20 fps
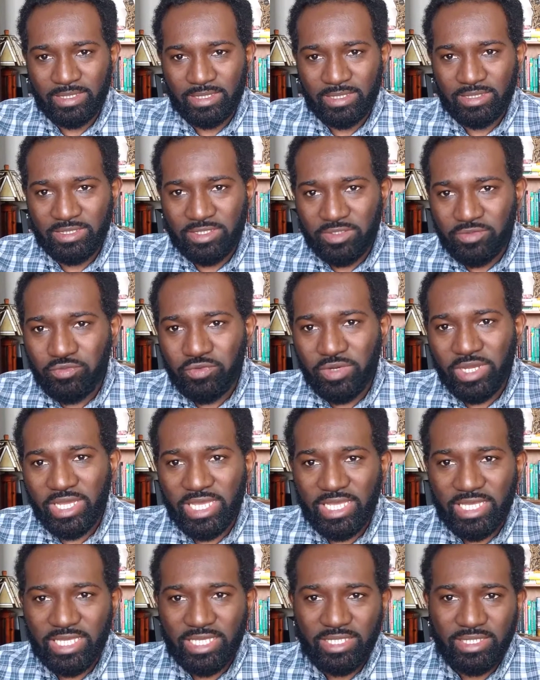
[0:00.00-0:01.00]
The
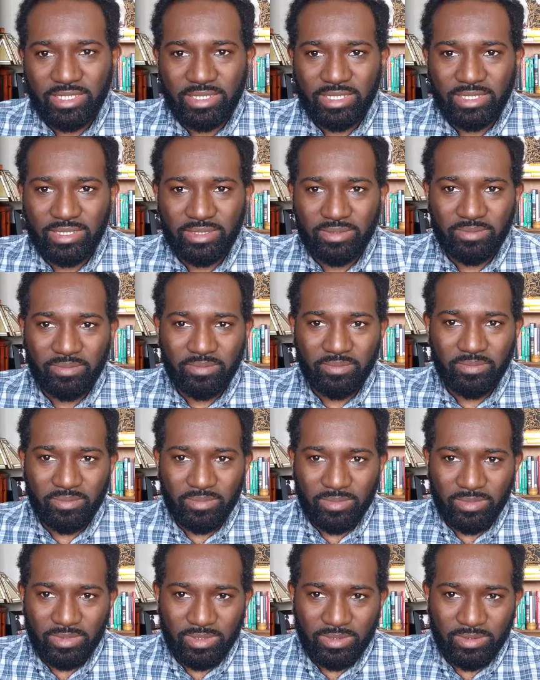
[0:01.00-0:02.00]
way
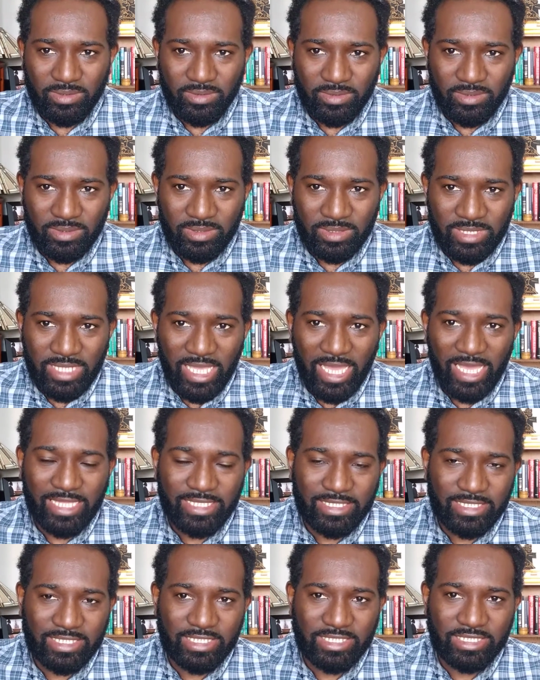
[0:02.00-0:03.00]

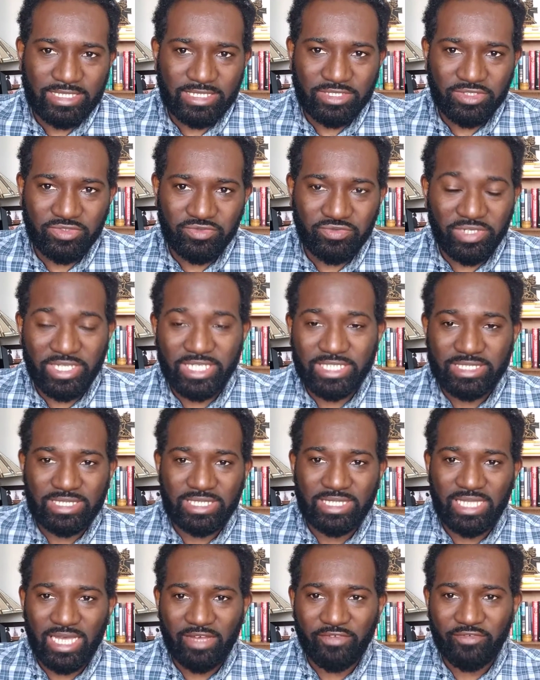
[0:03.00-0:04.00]
that is raised
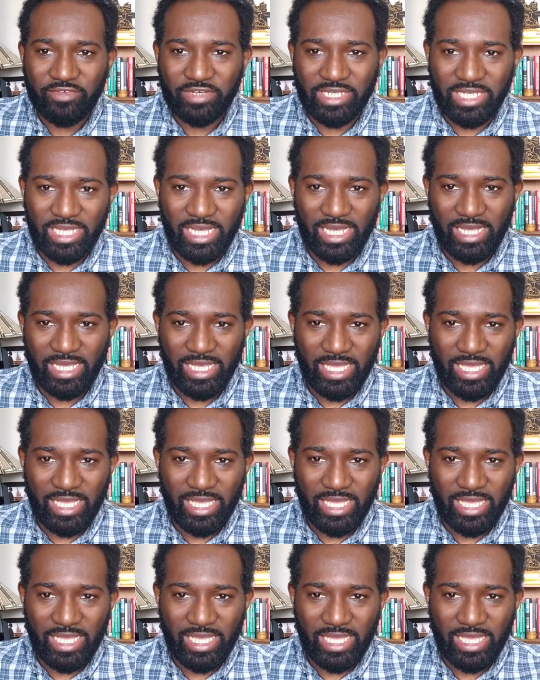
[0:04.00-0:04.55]
in Africa